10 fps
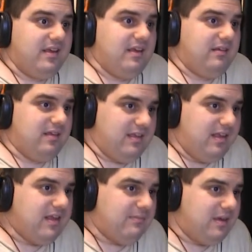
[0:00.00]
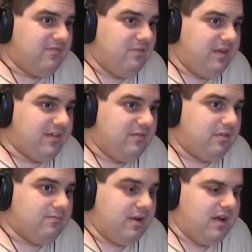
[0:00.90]
He did, he committed from Michigan
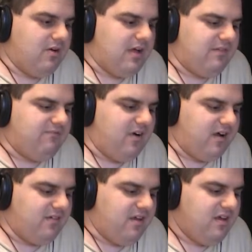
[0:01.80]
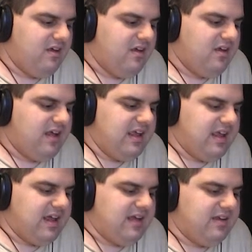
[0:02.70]
once Brady Hoke got fired.
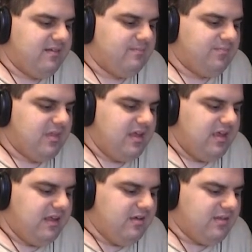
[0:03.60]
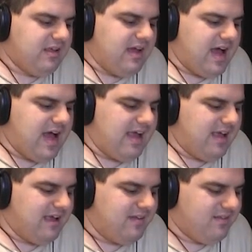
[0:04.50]
And here's a
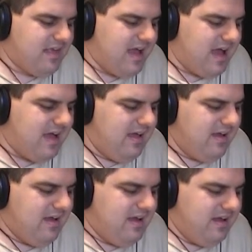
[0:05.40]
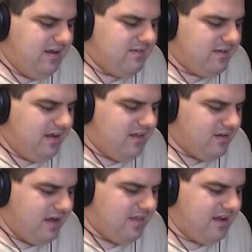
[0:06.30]
guy that and here's
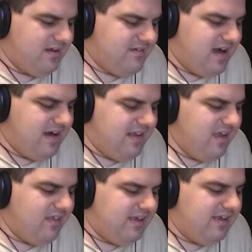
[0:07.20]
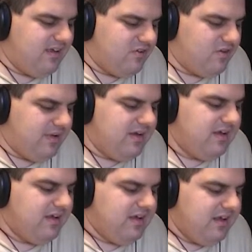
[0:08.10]
another guy like a John Kelly. You know what I mean?
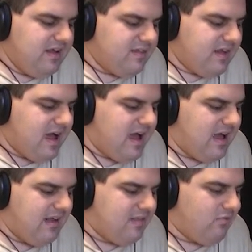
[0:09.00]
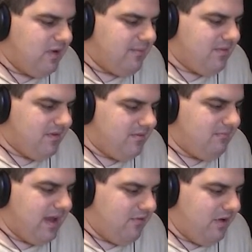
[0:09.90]
He's got he's a Weber
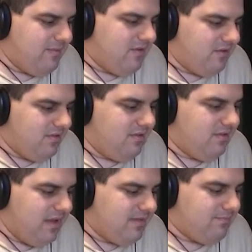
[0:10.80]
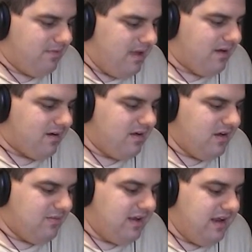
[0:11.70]
Mike Weber less player.
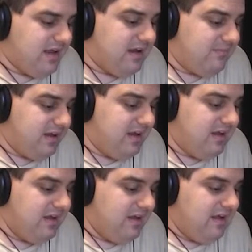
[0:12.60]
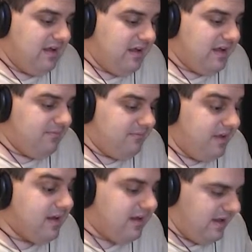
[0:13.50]
You know what I mean? He can be he can
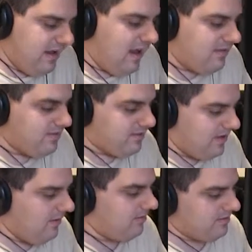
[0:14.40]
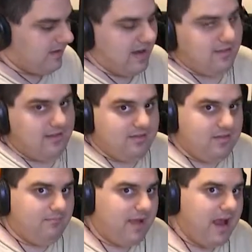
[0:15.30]
he can he has the skill set I think
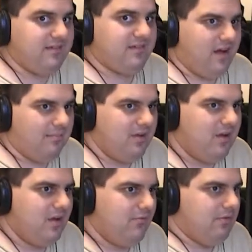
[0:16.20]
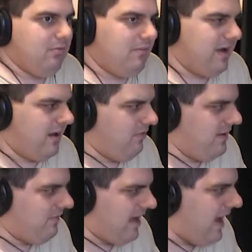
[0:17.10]
to match up with what Mike
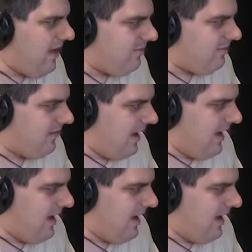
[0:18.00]
Weber has.